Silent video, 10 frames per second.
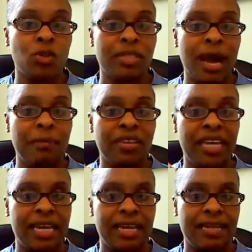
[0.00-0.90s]
sits on
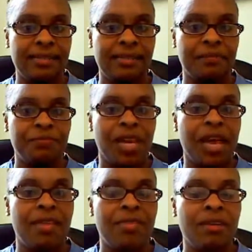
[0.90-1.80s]
top of the kidneys,
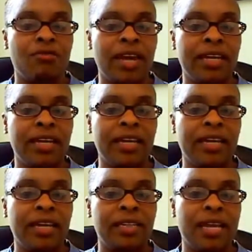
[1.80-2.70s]
and they
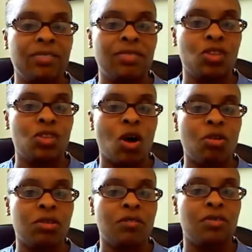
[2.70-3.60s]
regulate the
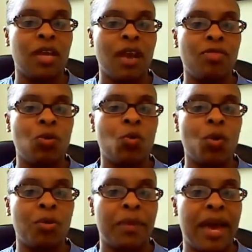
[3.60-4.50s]
salt and the
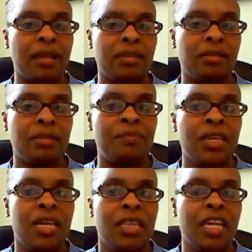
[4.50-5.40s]
water balance.
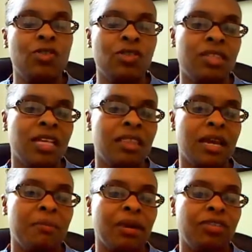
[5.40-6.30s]
The interesting
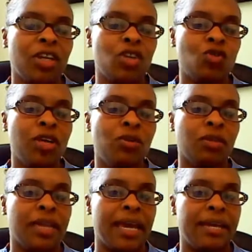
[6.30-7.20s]
thing about the adrenal
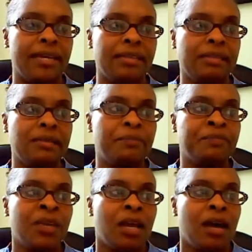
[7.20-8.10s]
gland is
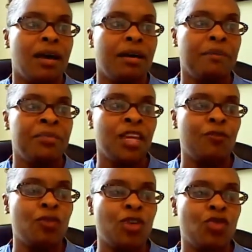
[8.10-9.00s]

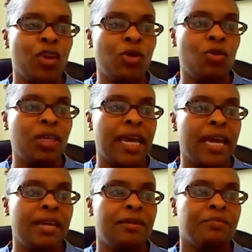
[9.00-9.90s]
if your adrenal
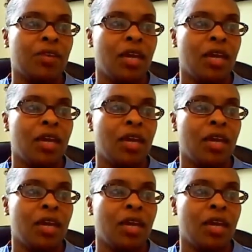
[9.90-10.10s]
gland